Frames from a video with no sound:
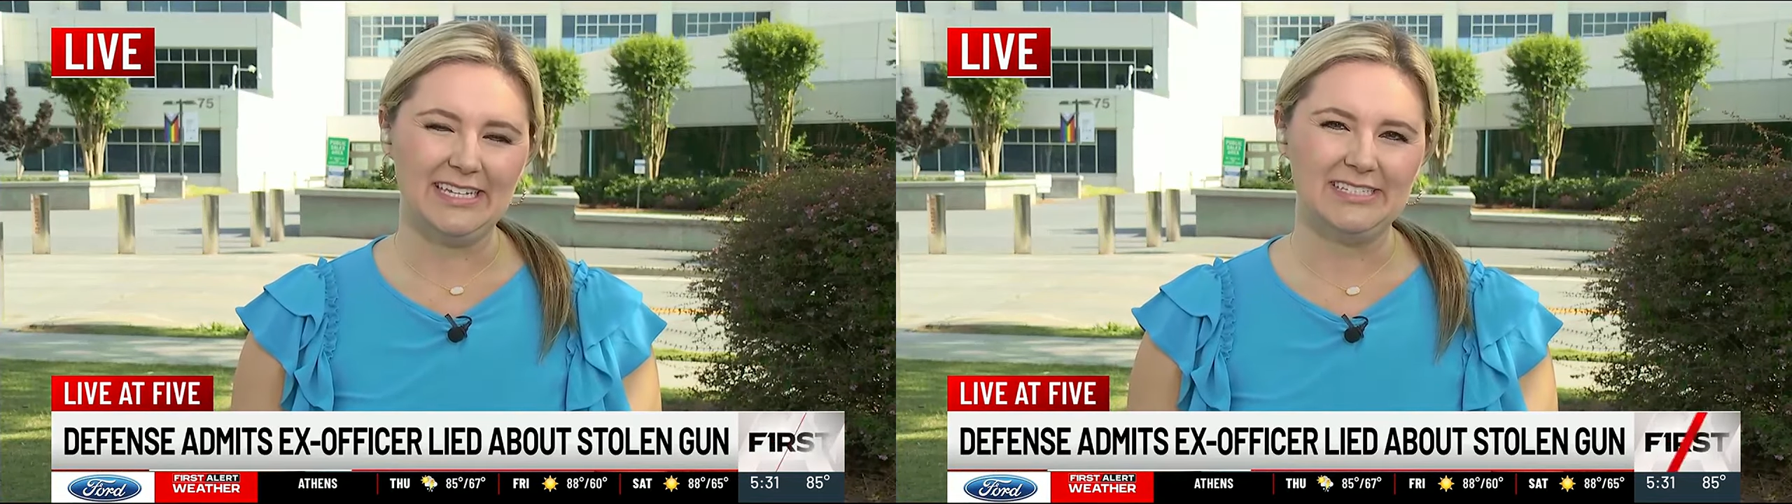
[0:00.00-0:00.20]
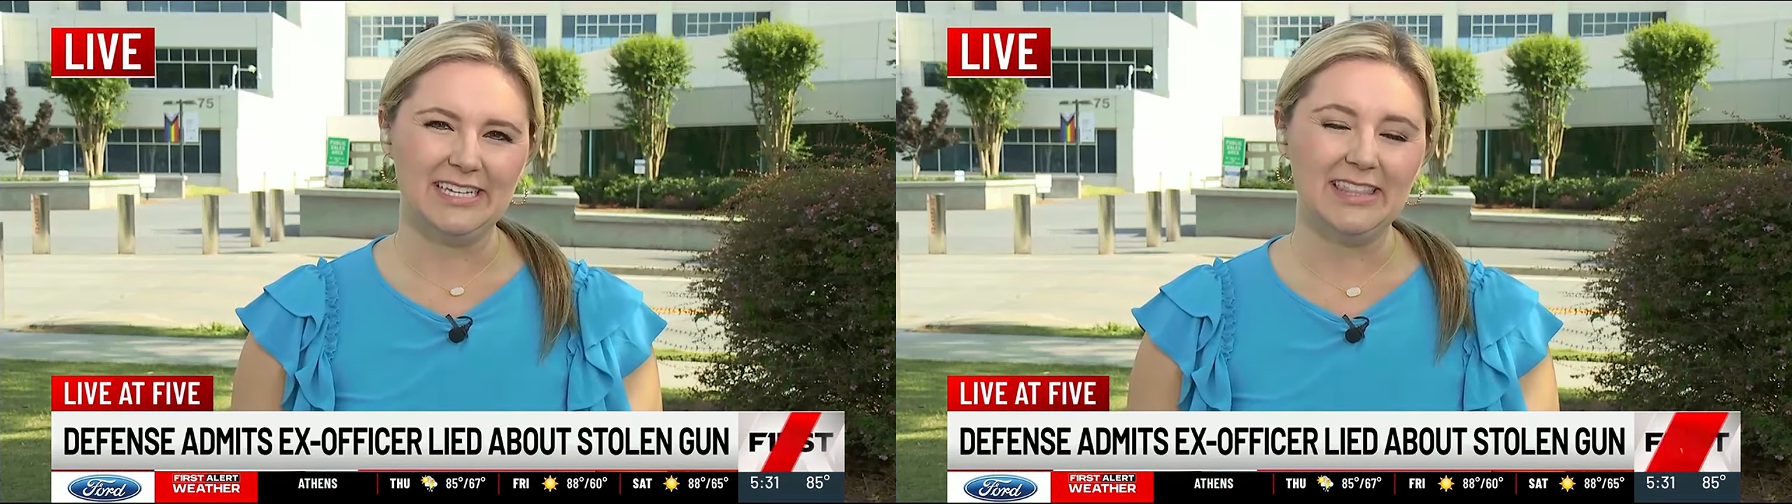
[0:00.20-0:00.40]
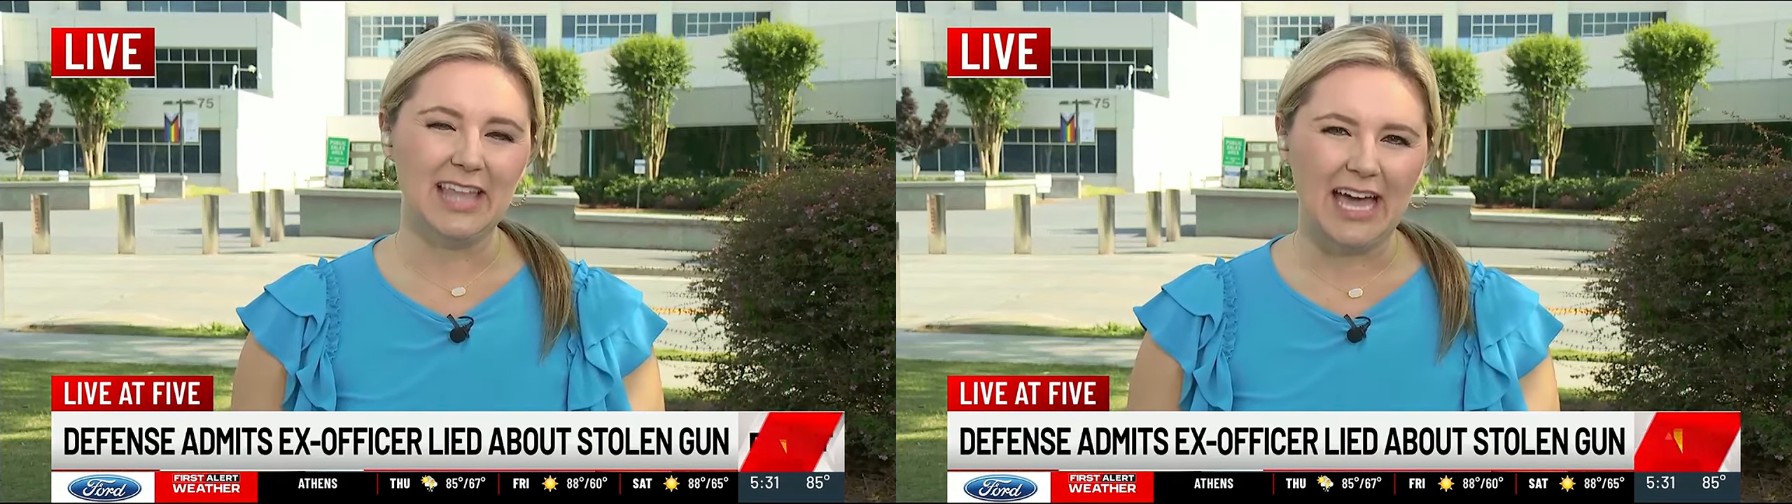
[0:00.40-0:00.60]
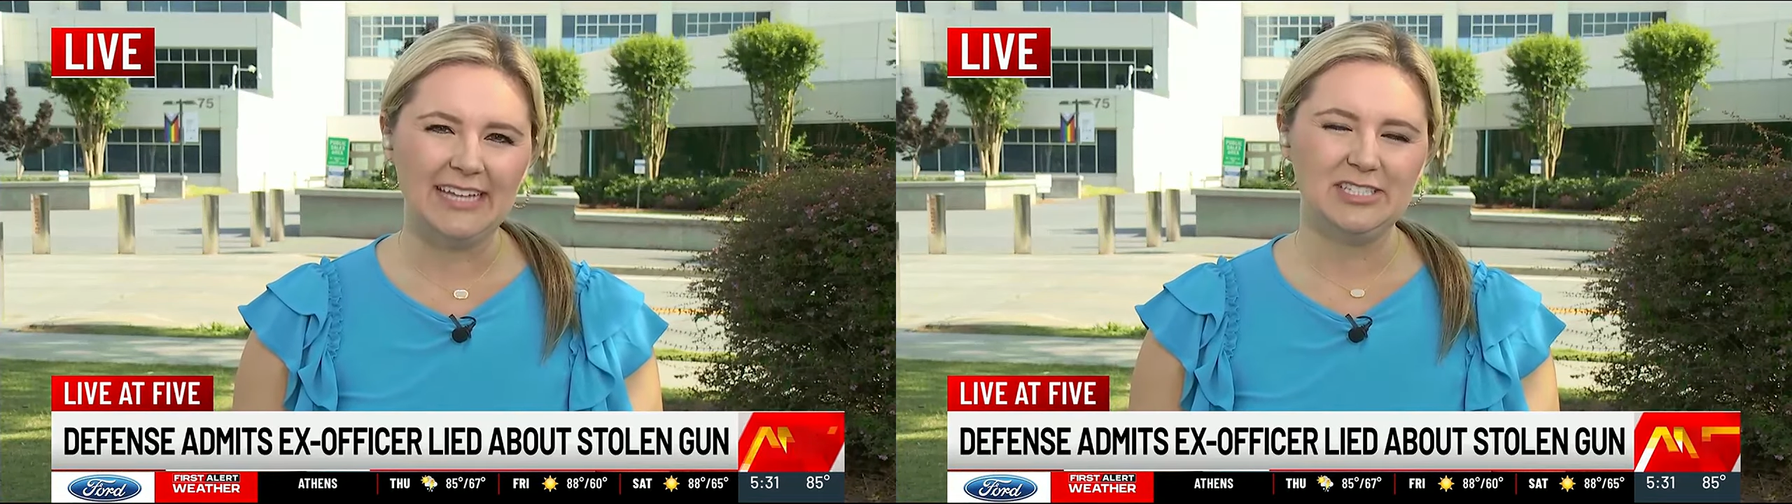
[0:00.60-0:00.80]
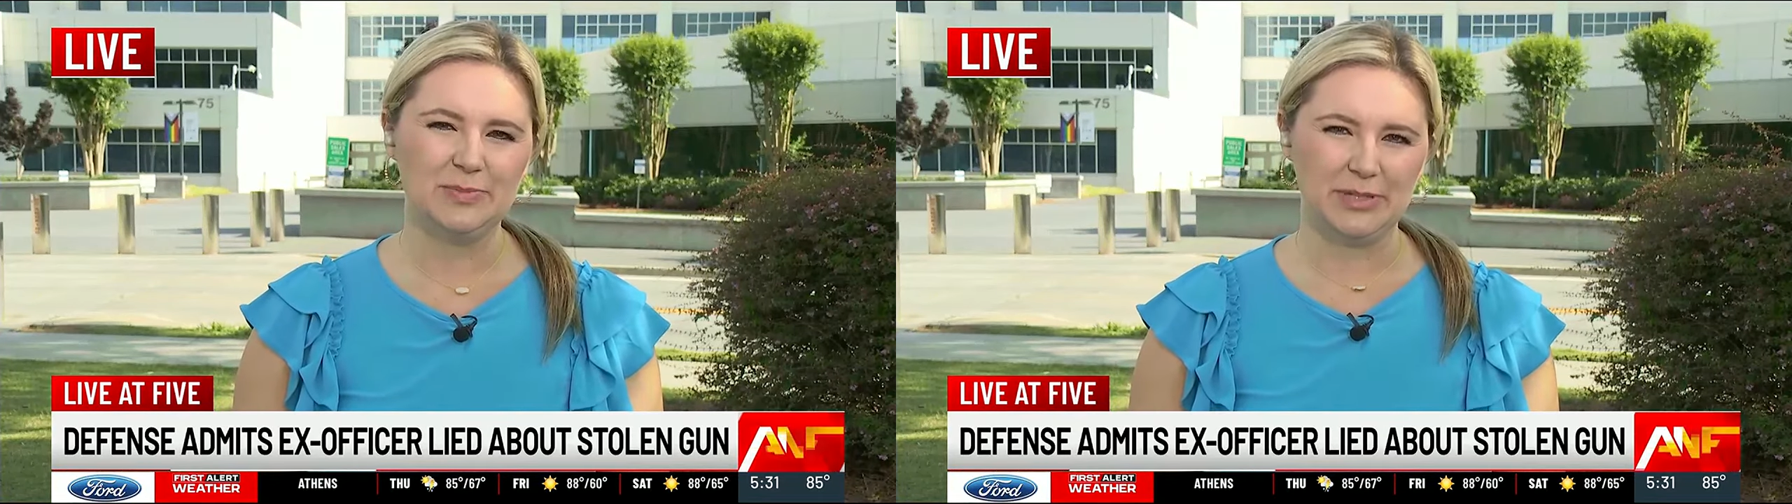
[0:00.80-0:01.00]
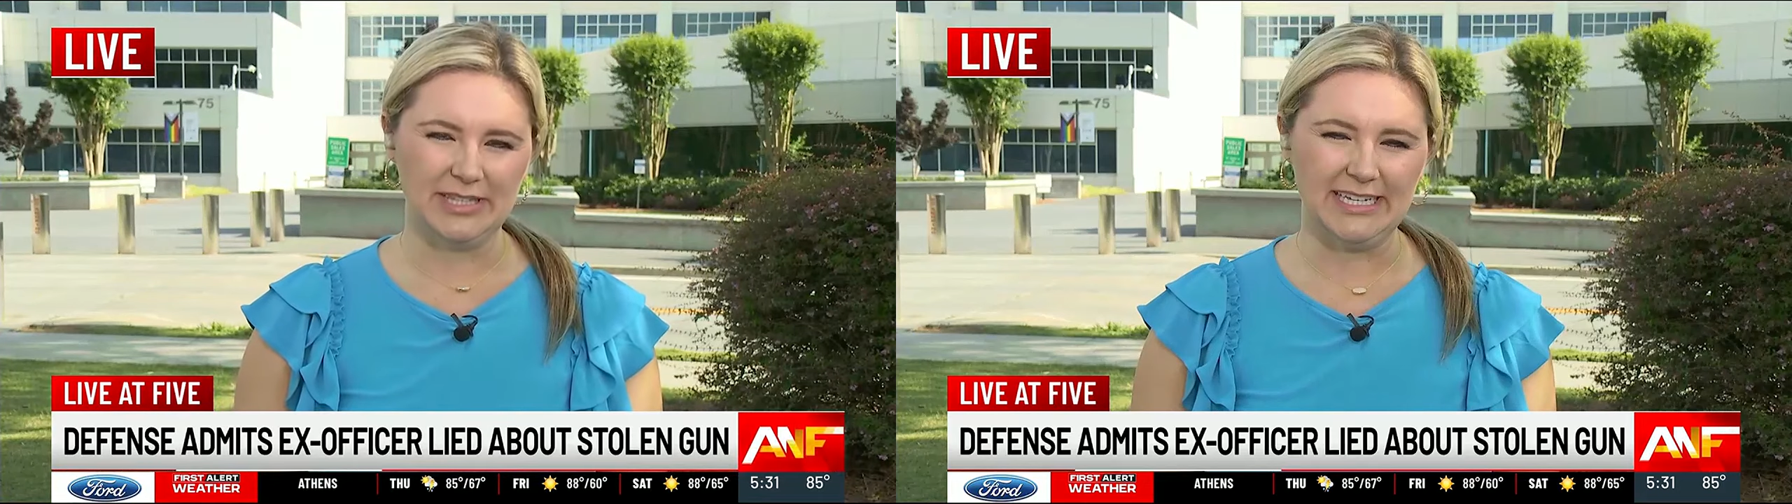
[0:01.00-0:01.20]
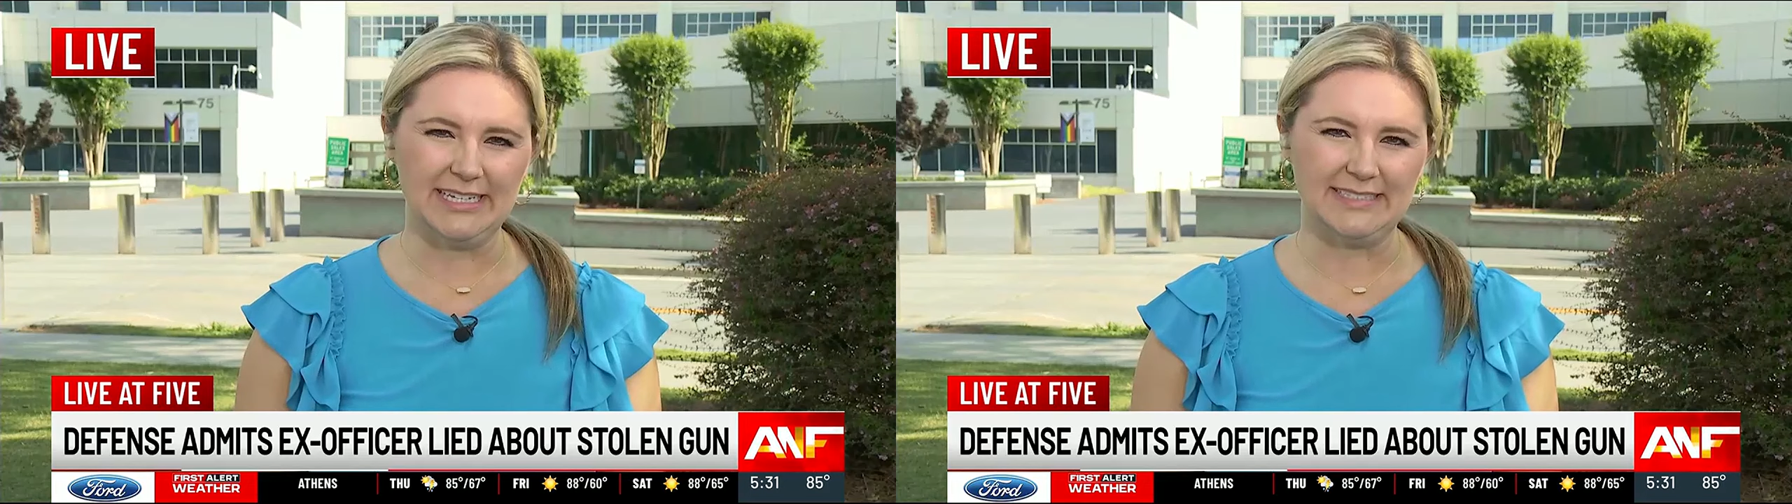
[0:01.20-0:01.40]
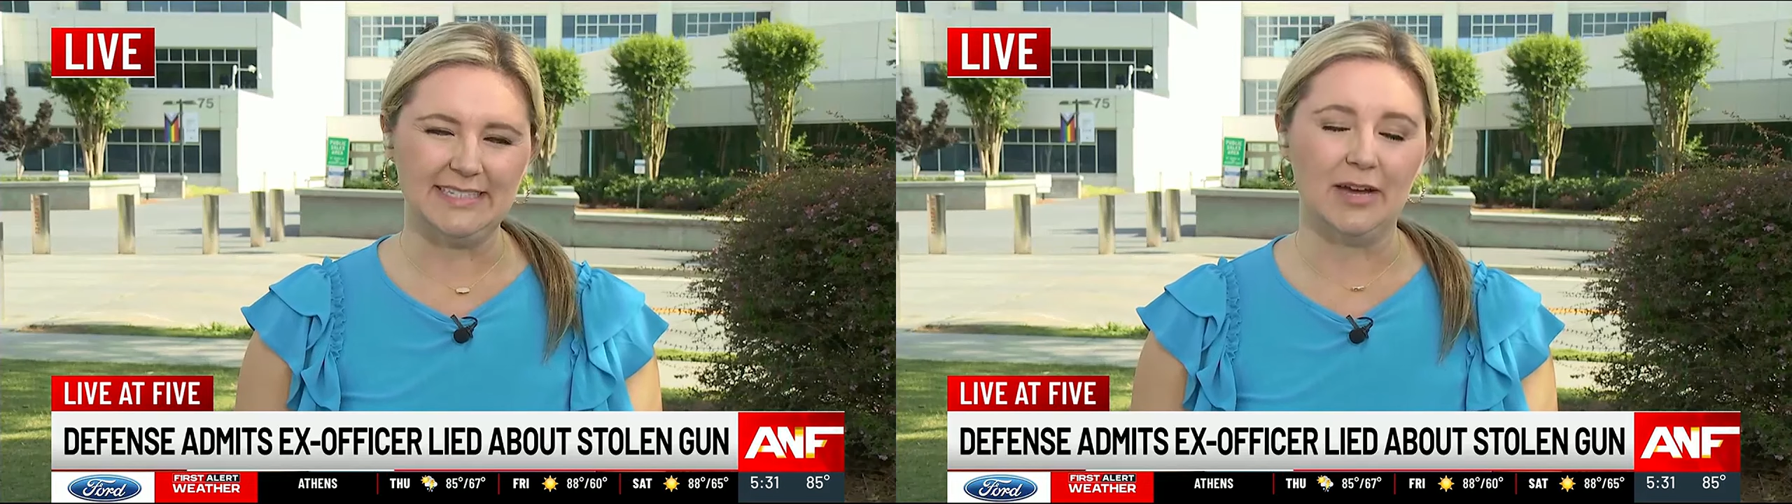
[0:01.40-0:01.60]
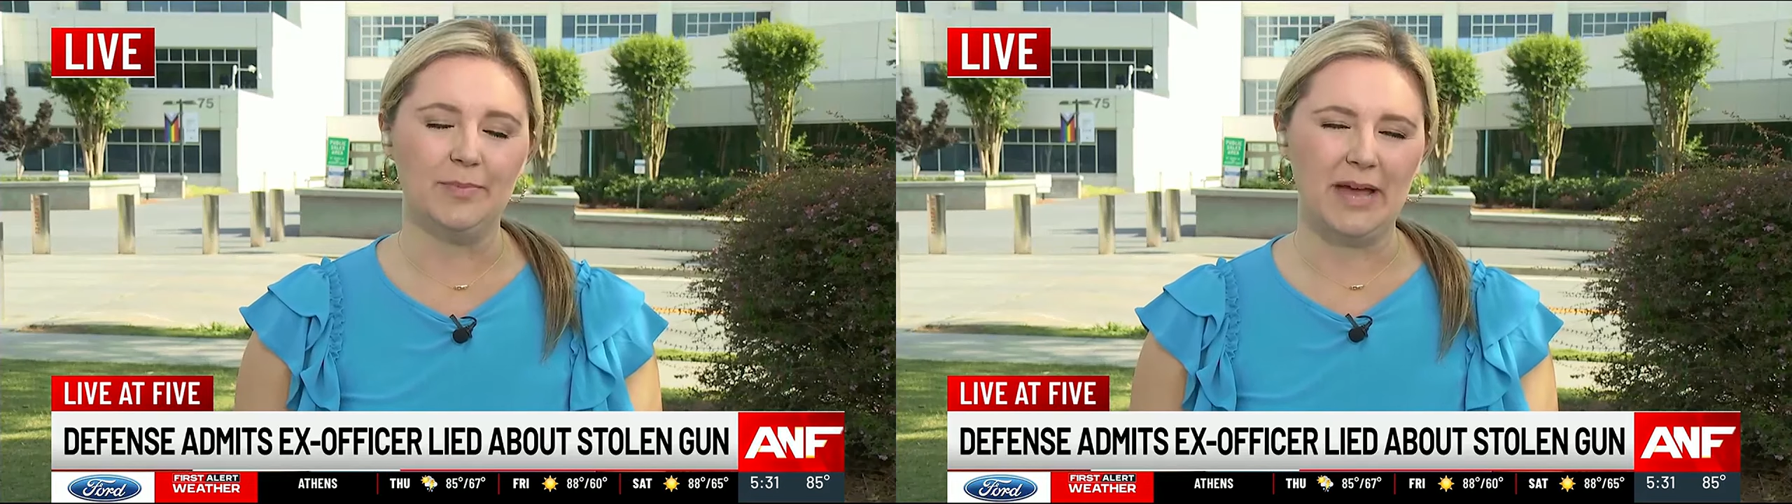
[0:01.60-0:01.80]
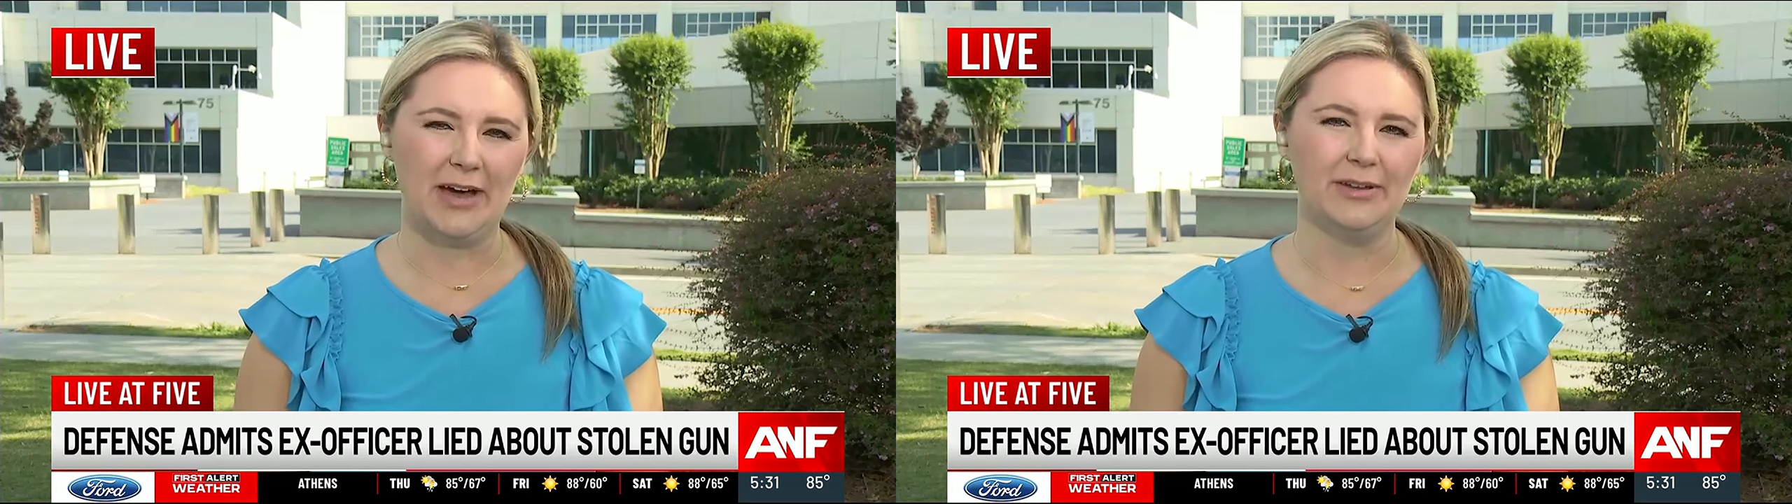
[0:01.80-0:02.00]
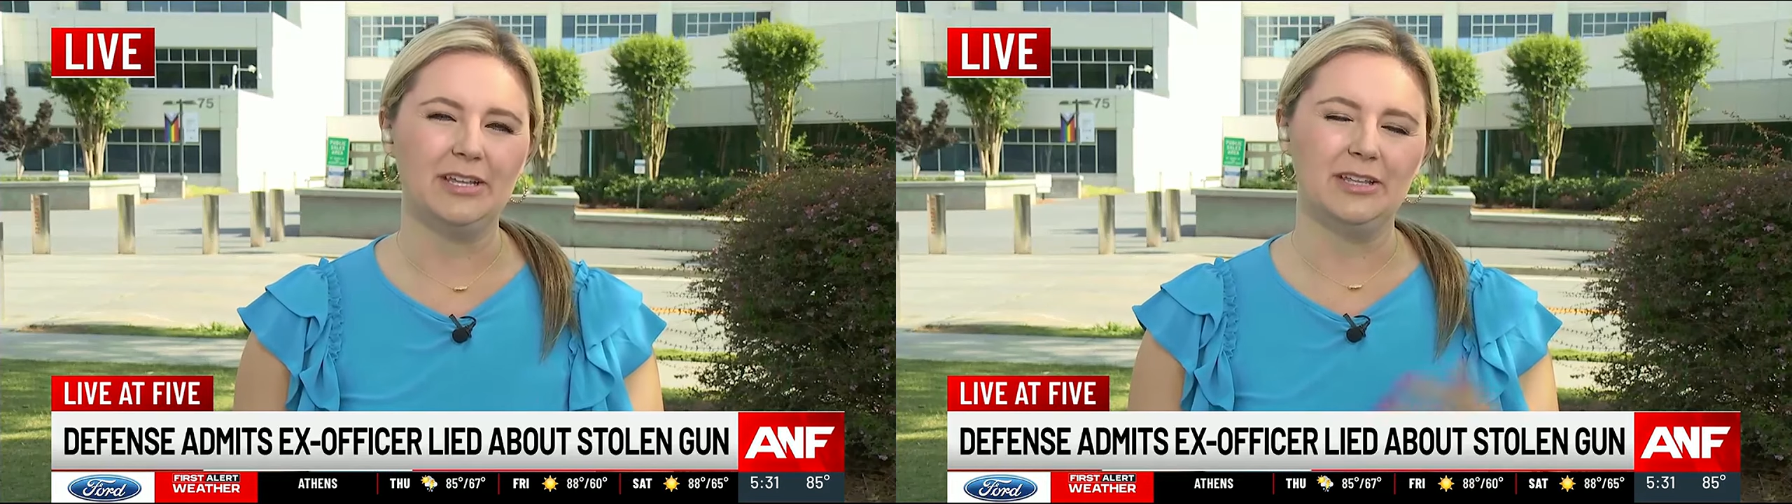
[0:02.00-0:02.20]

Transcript: did lie to police about